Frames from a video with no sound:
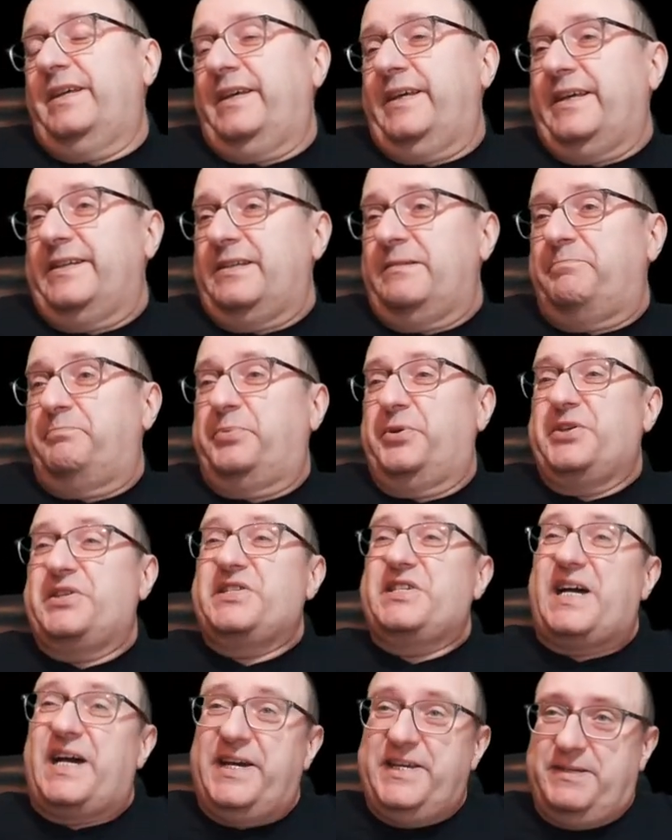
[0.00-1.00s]
get a
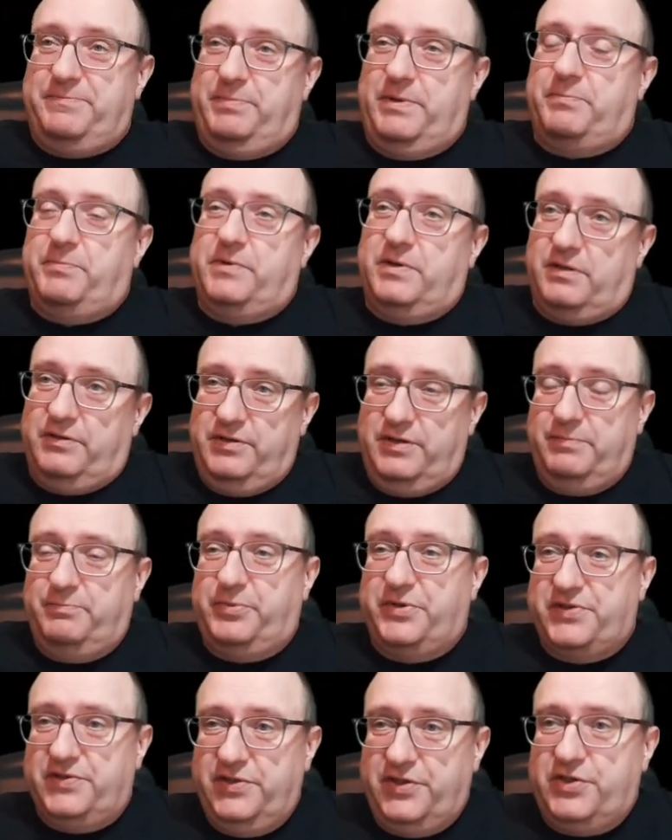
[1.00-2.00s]
precise pip count.
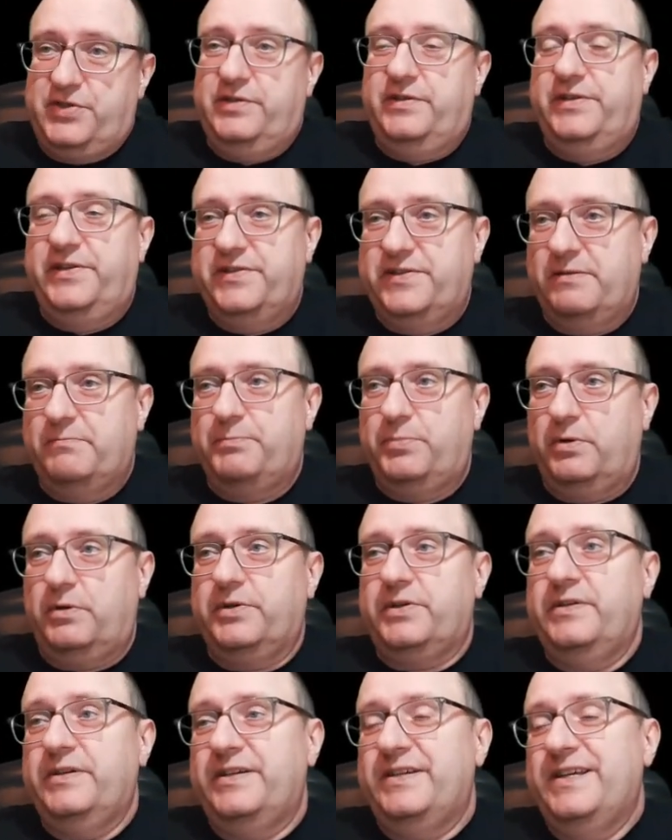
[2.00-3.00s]
Precision is
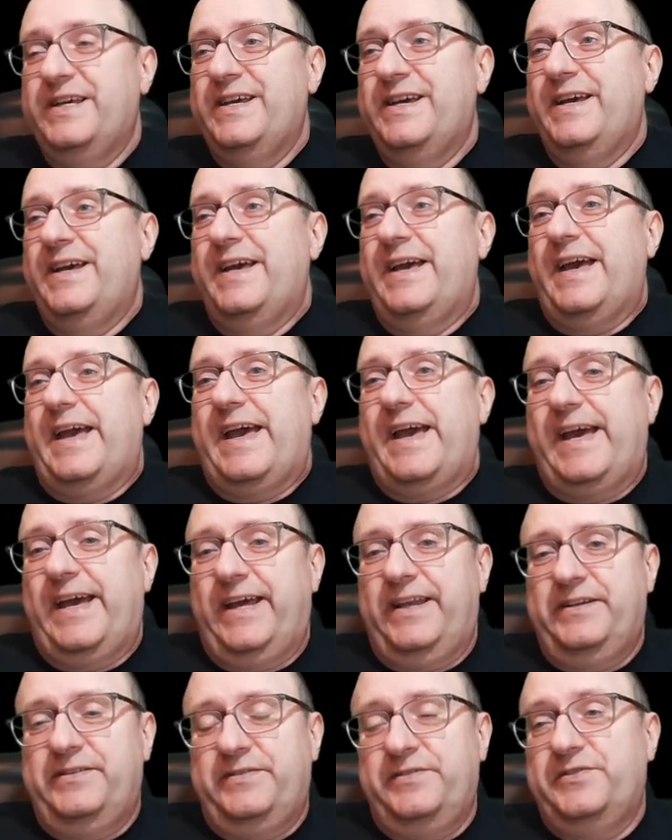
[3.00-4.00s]
important
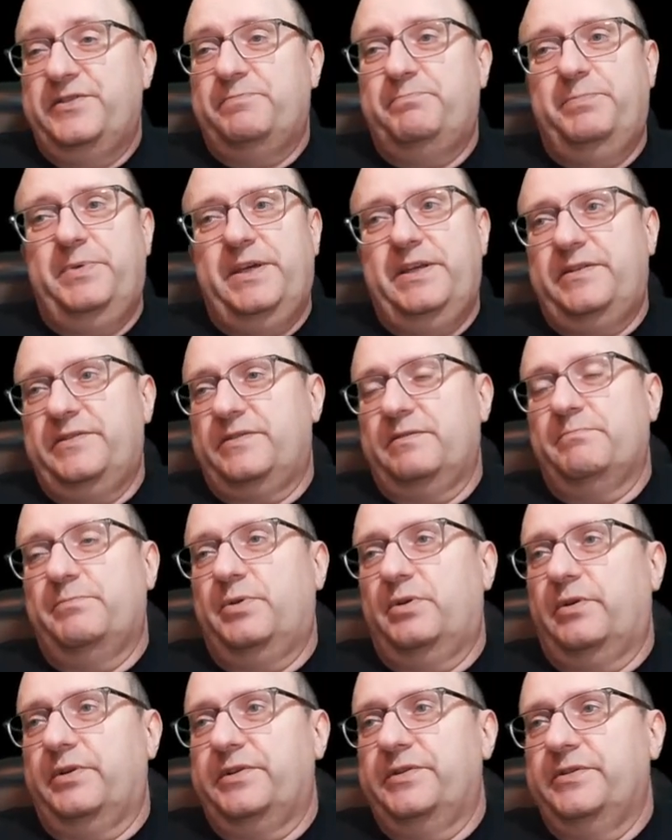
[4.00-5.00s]
and speed is
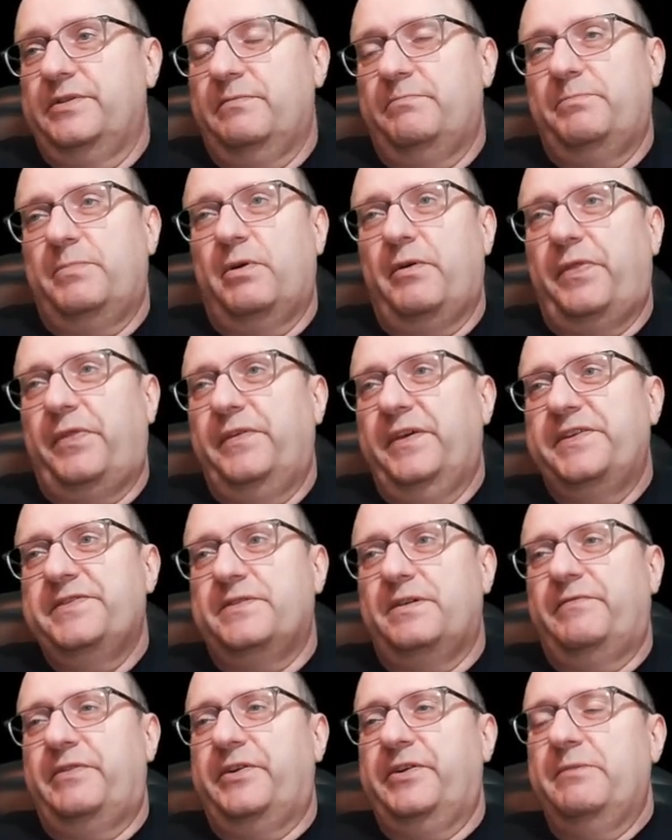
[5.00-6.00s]
important. Yeah, both
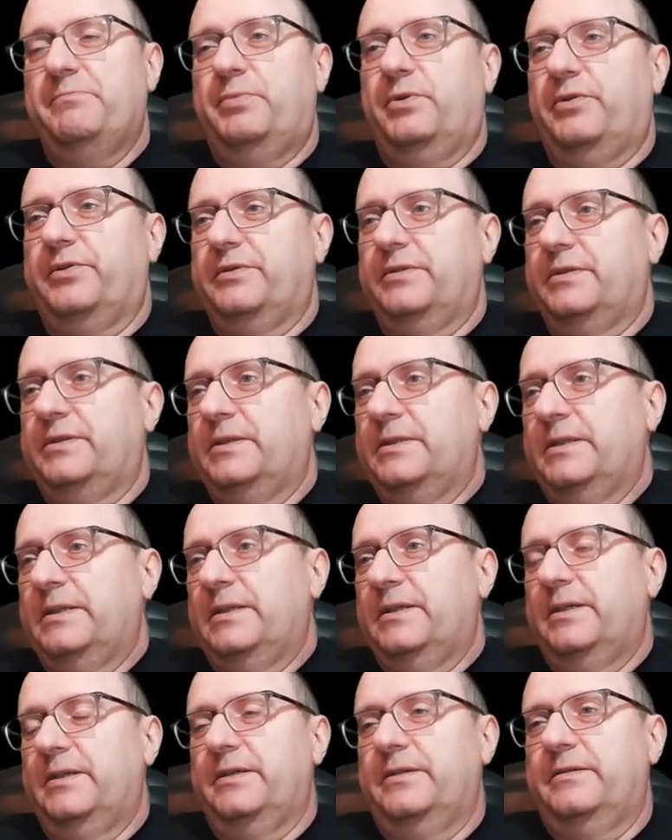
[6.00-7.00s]
things are very important.
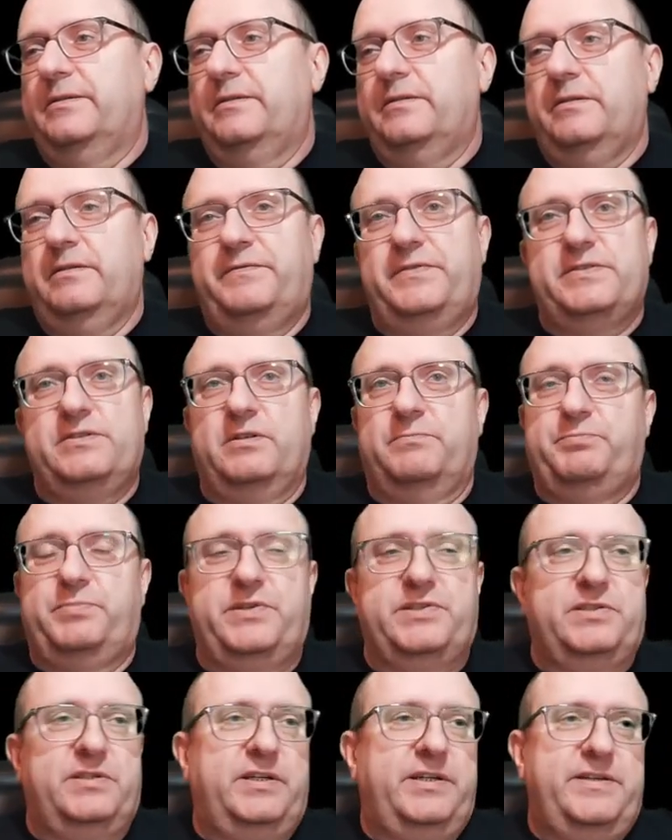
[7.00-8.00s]
Yeah, if it's not
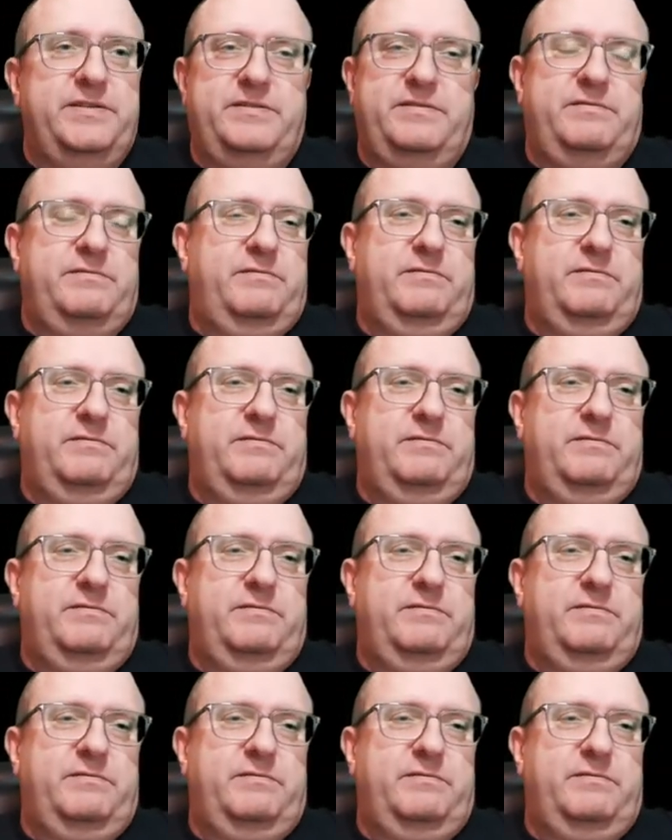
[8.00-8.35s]
precise,